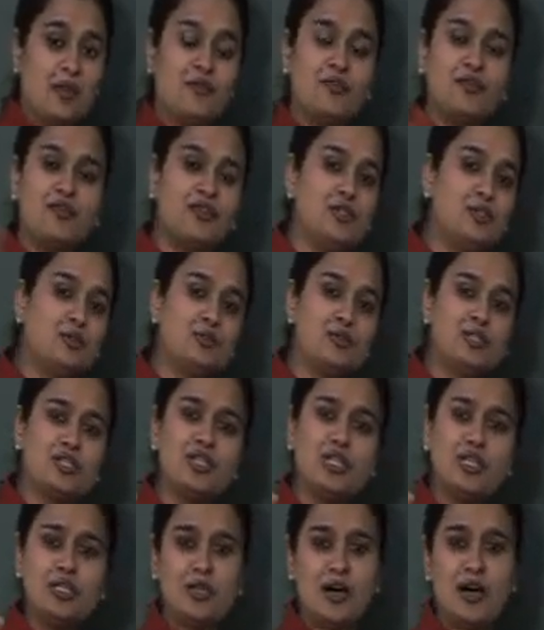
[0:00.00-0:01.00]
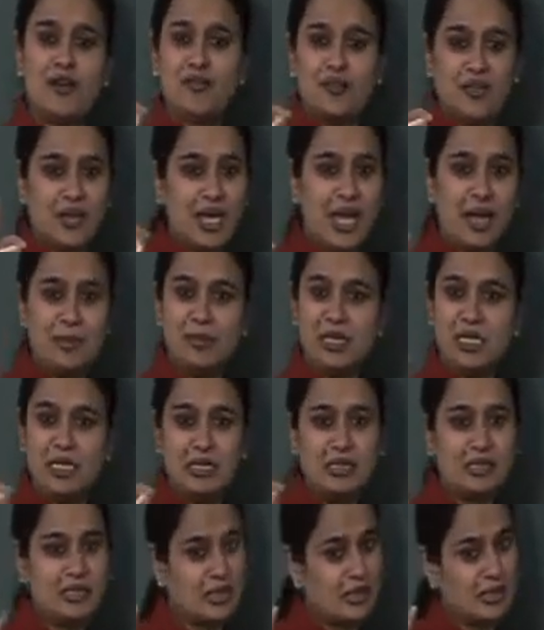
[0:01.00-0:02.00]
fusion of
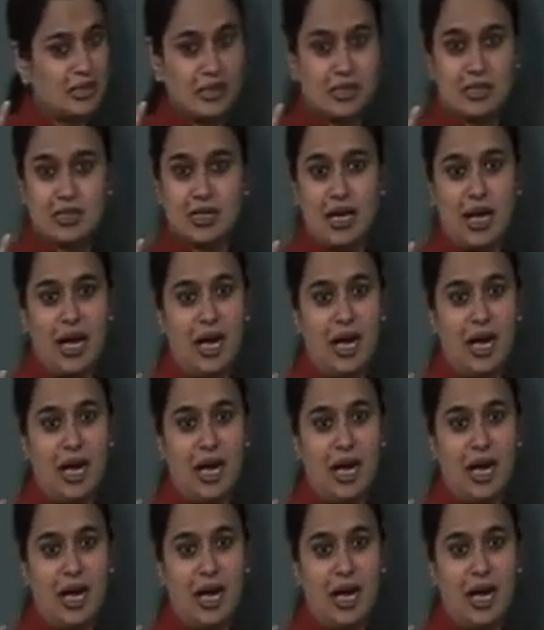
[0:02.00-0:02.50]
gamete is